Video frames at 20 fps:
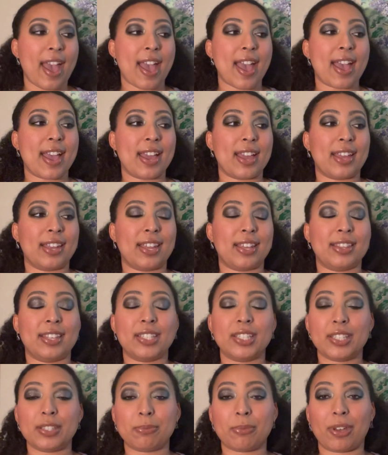And
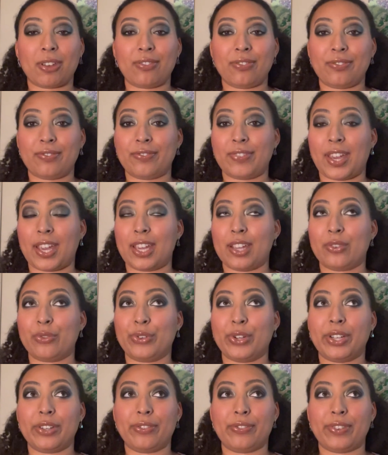this is my
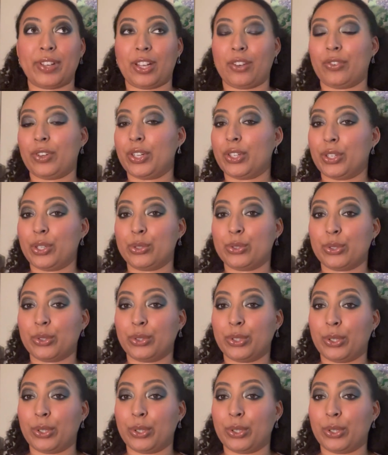favorite neutral